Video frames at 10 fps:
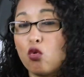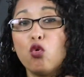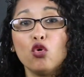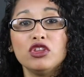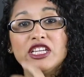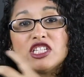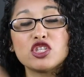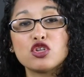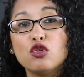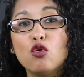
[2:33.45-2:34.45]
who
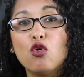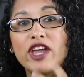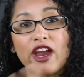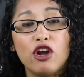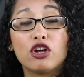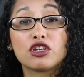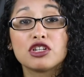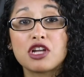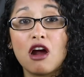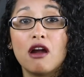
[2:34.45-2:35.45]
these two
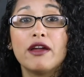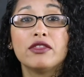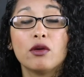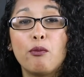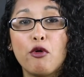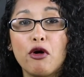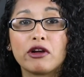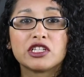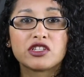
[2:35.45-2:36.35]
characters are in the book.